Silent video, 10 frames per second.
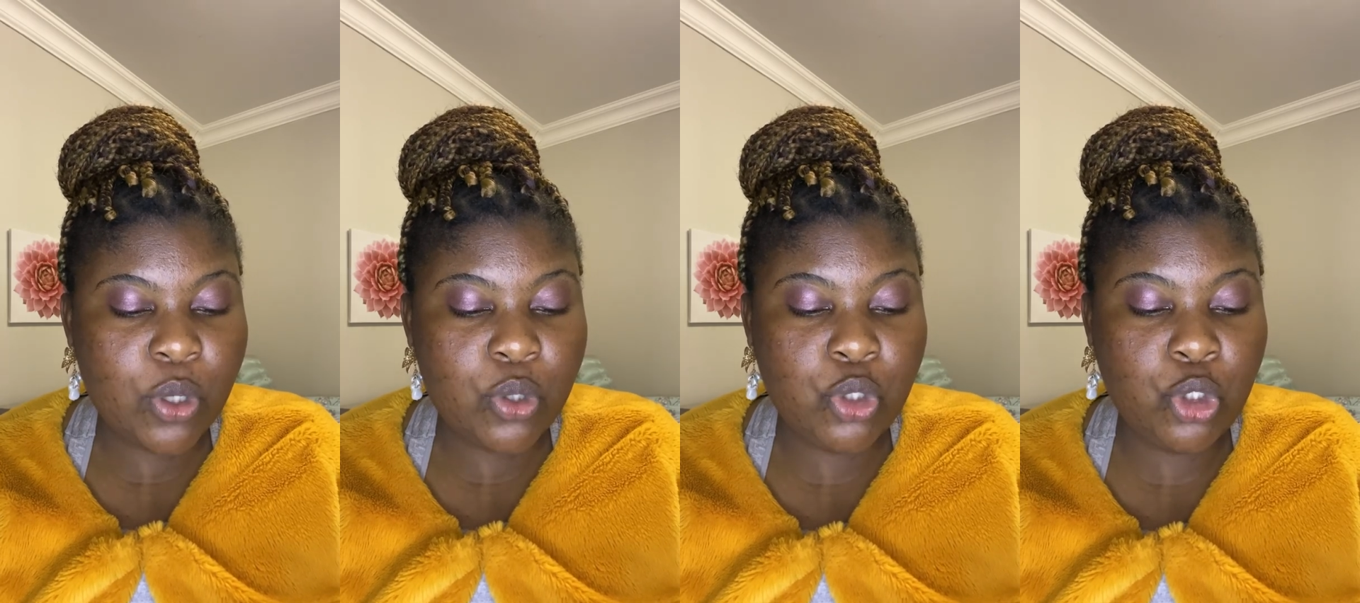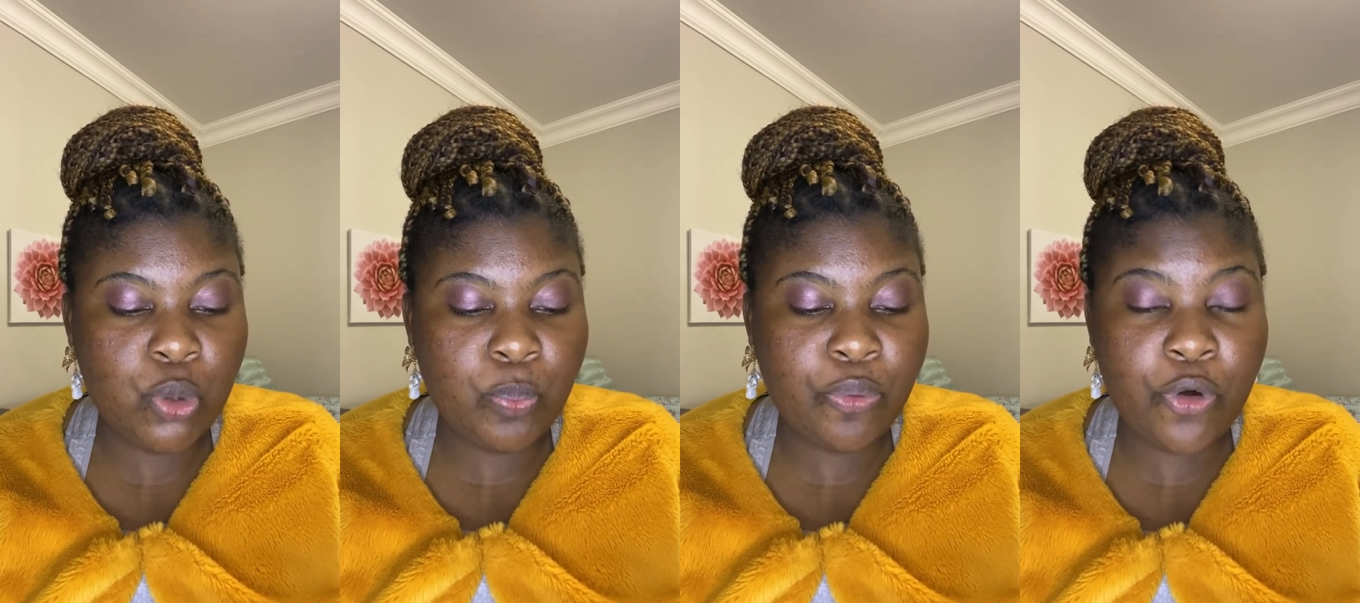
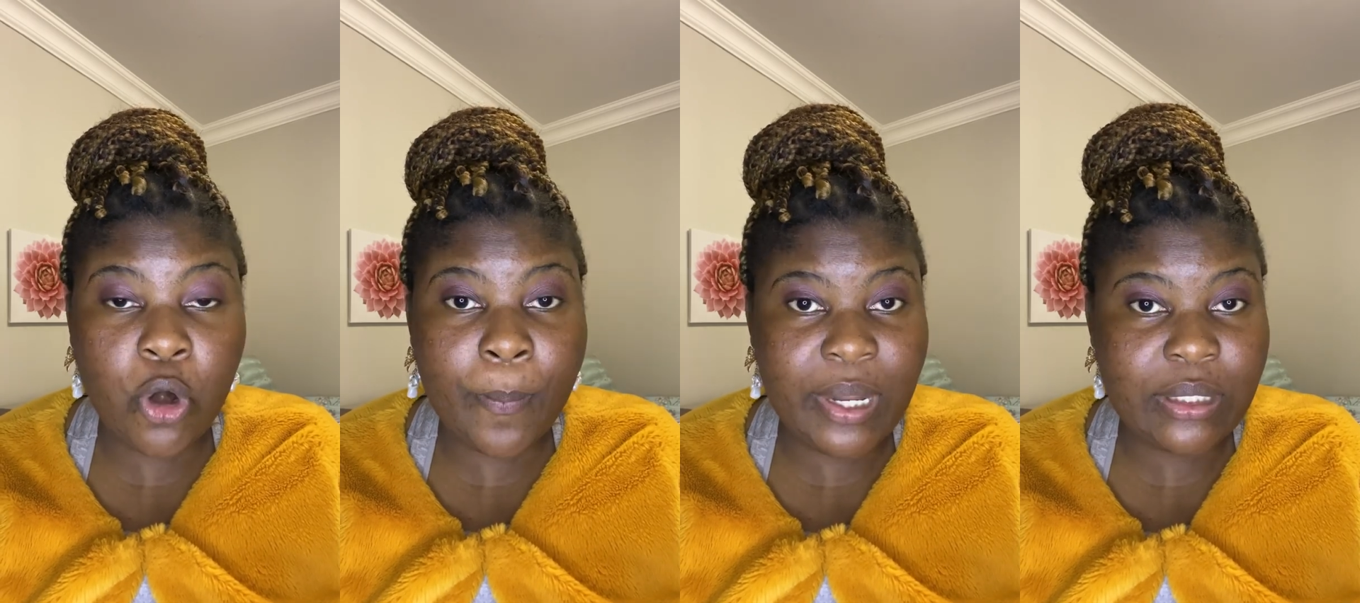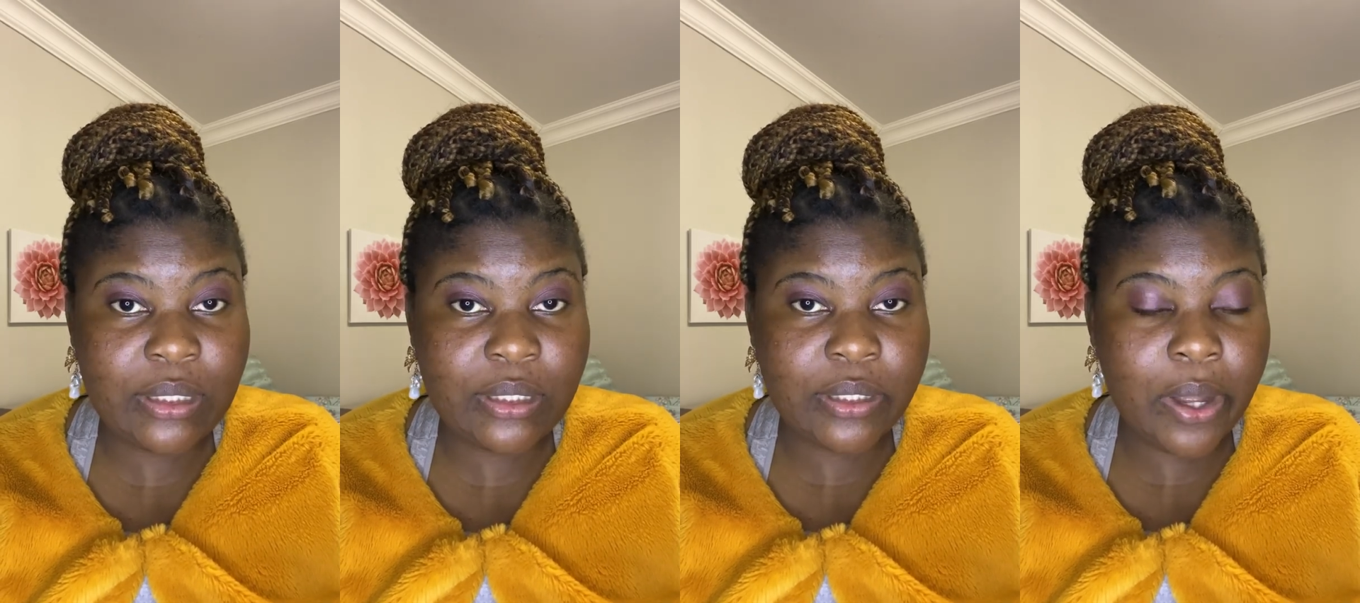you
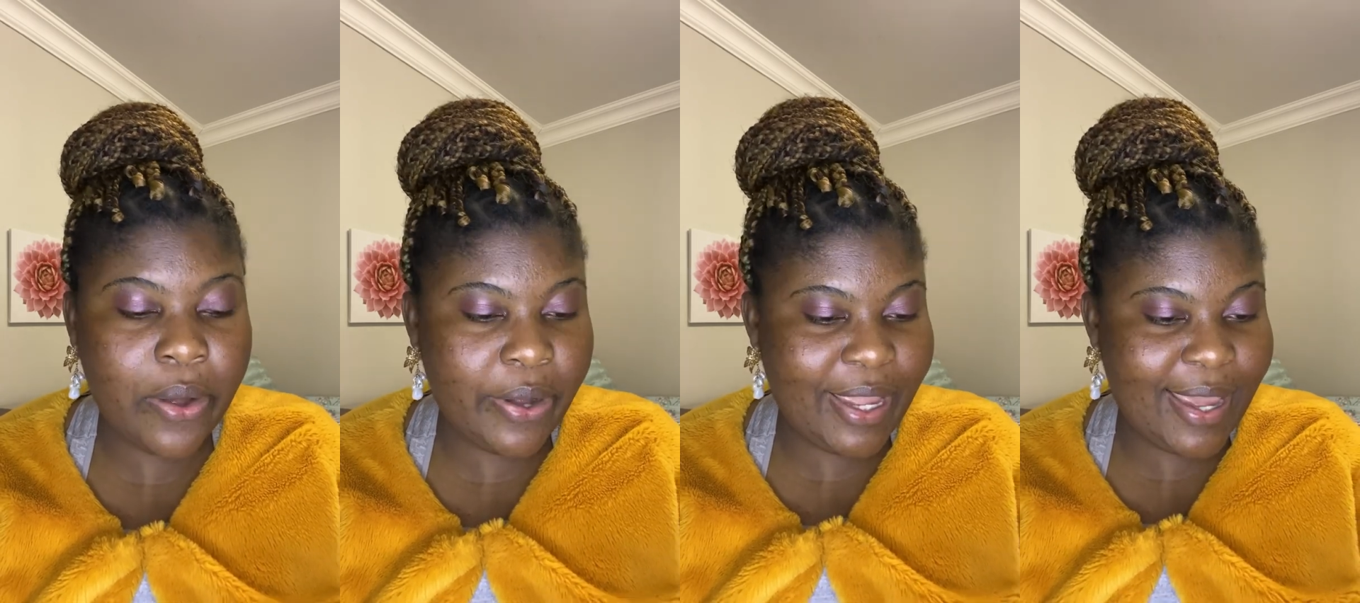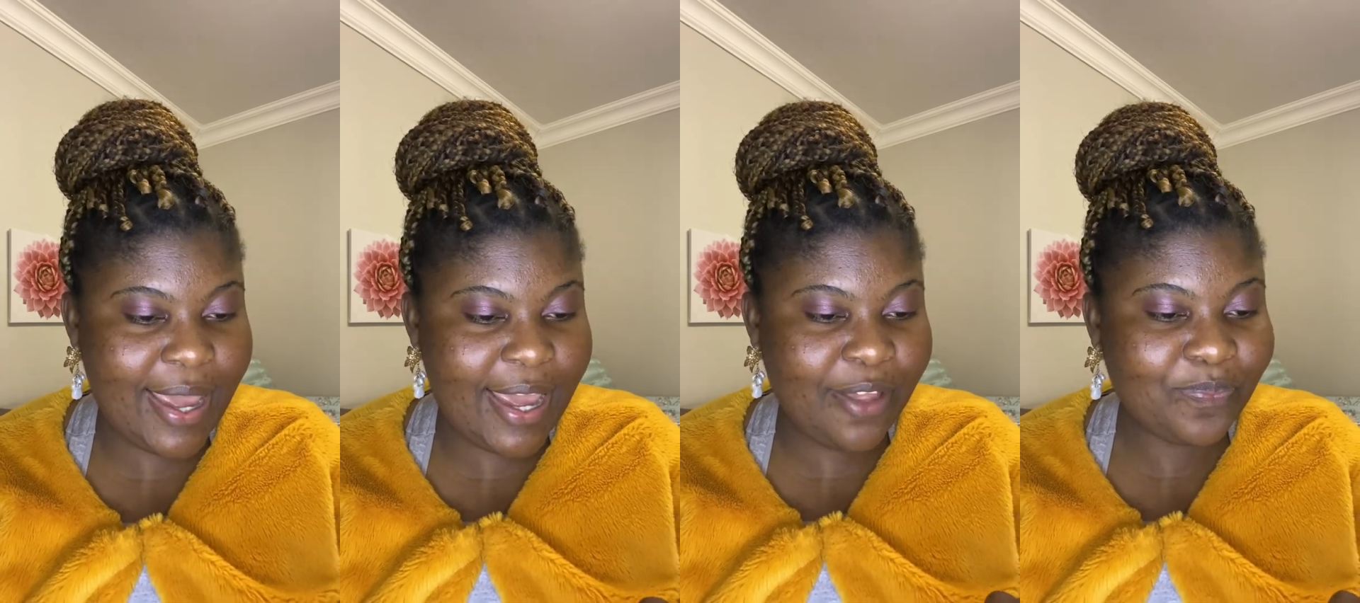promised.
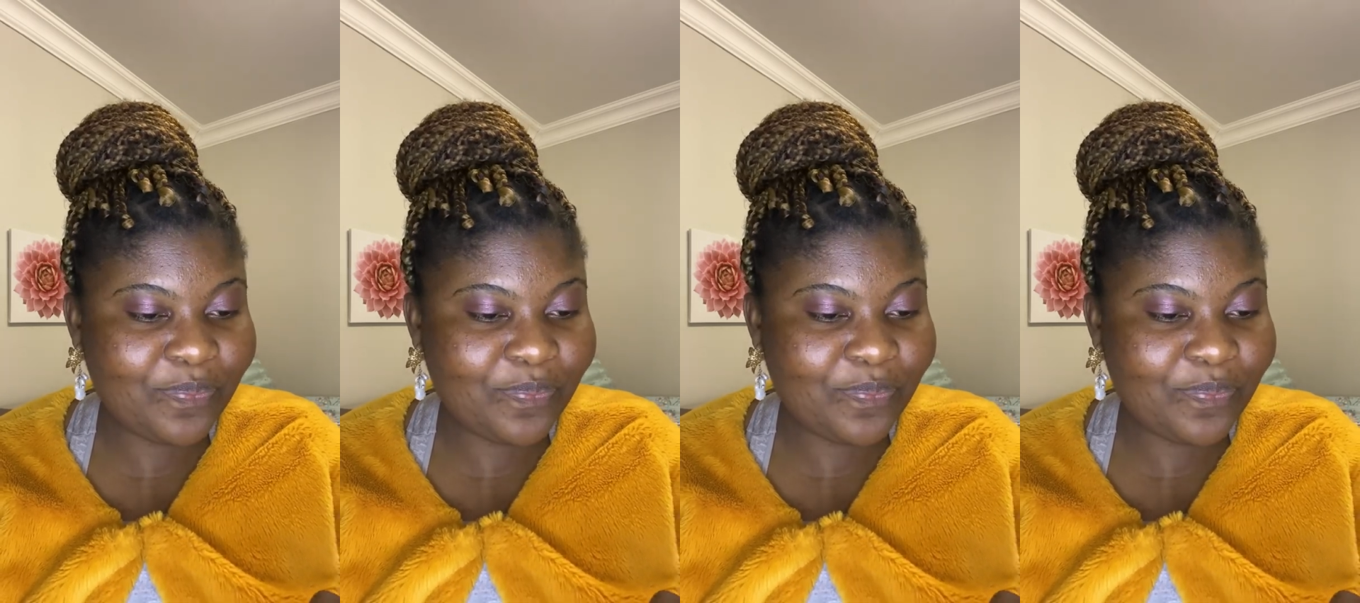Okay.